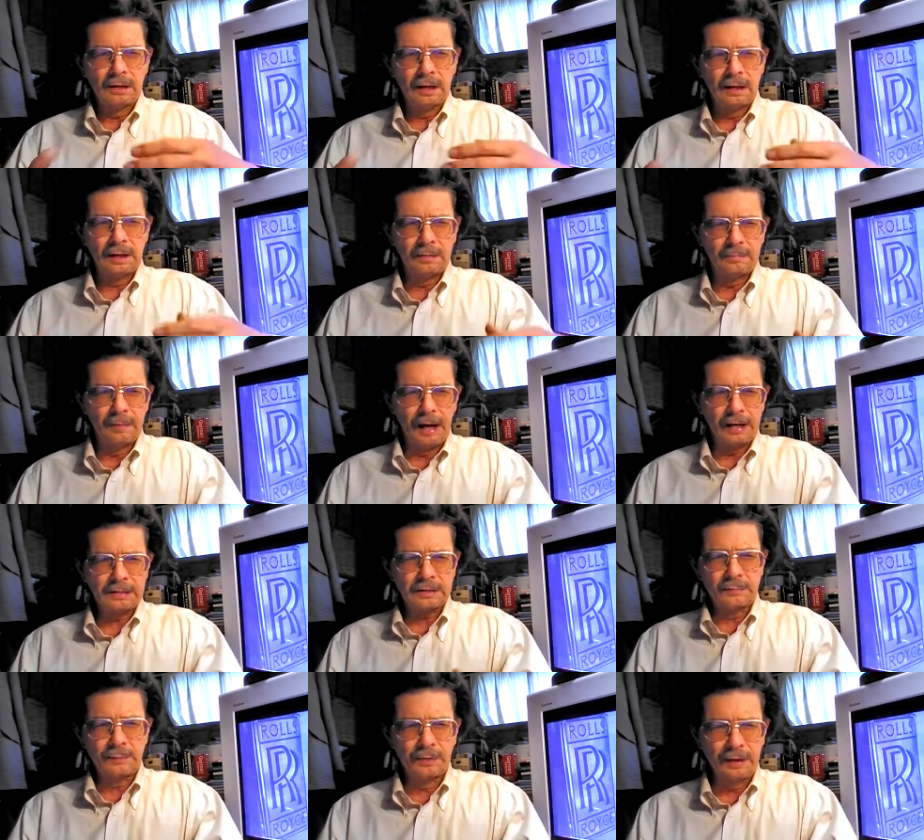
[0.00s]
and
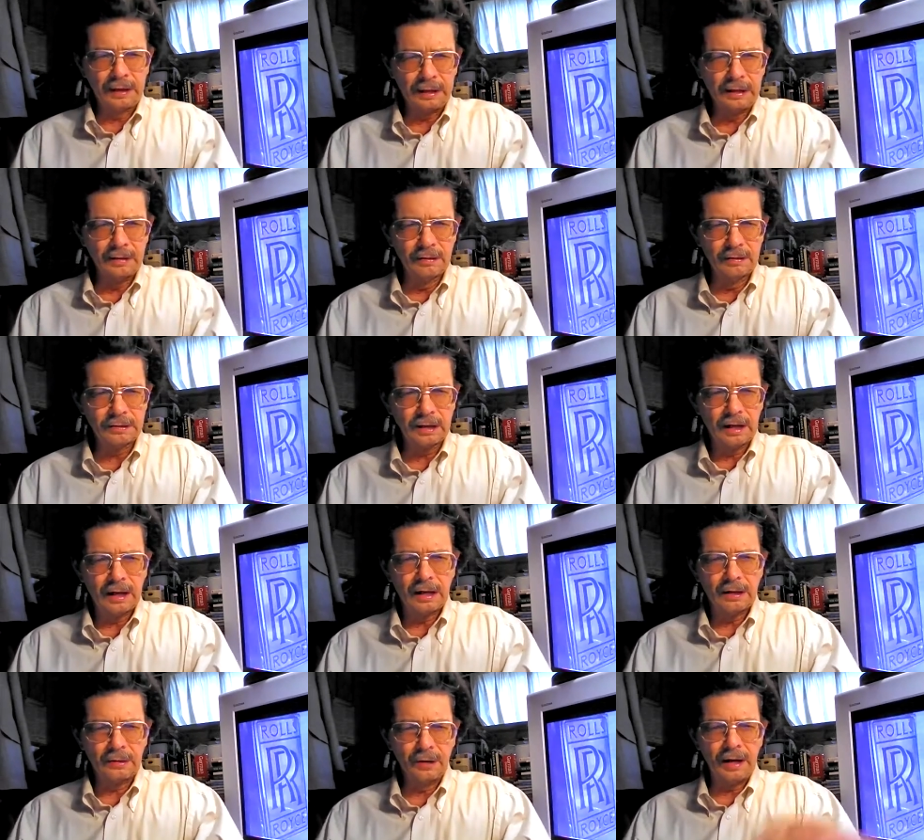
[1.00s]
masterful healers
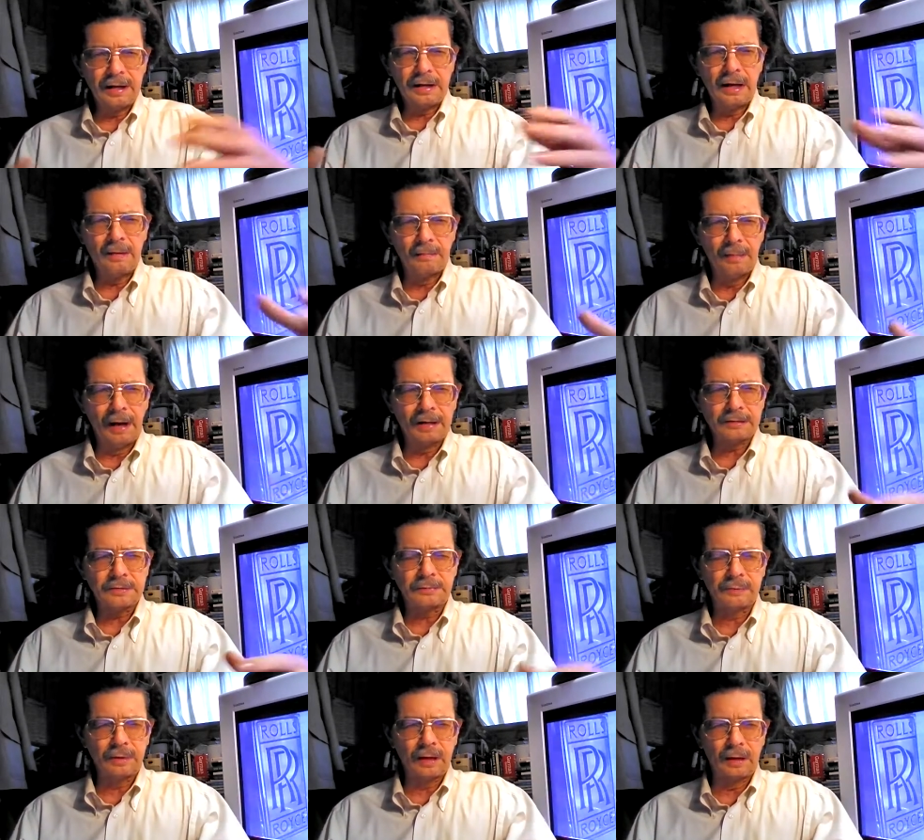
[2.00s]
and great and
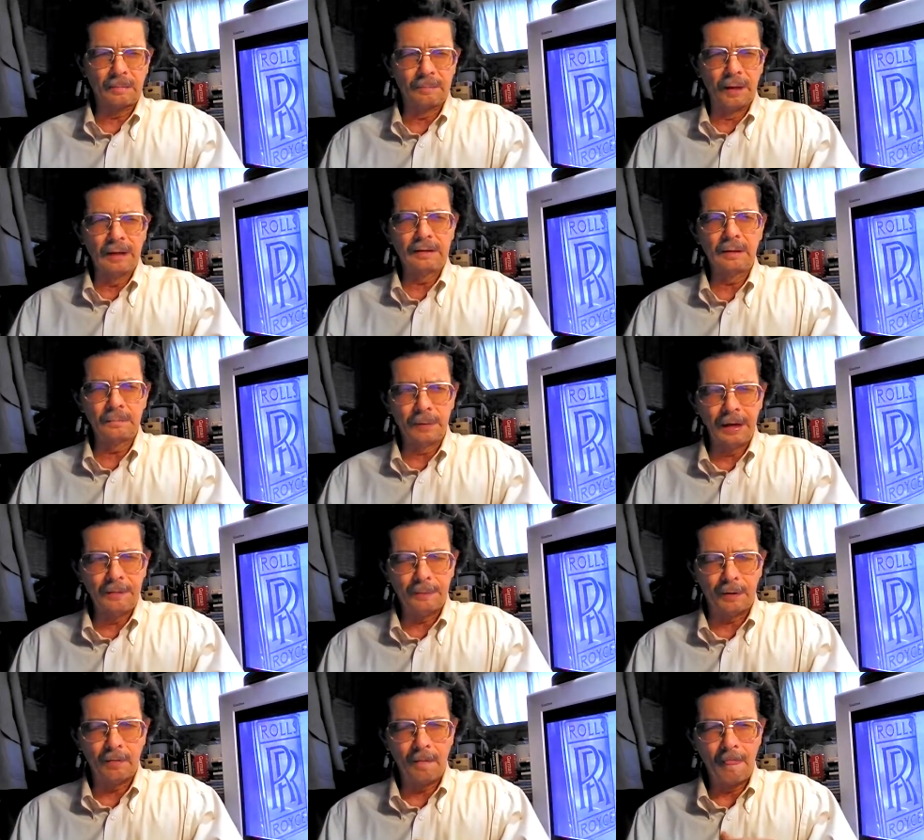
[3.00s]
masterful and abundant
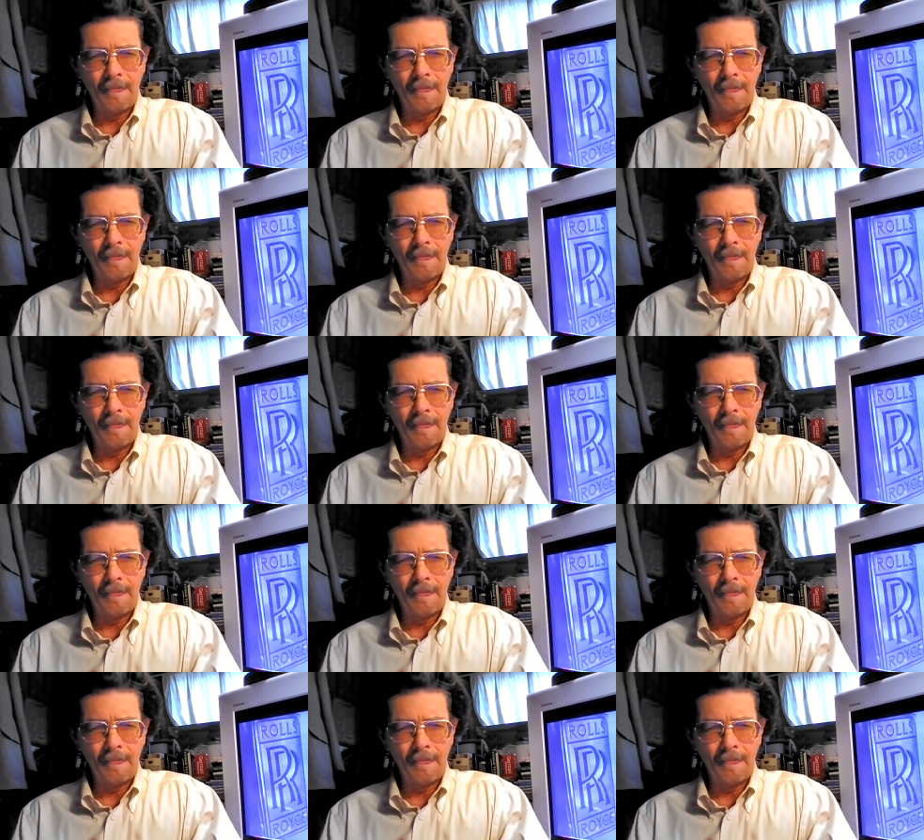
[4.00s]
people.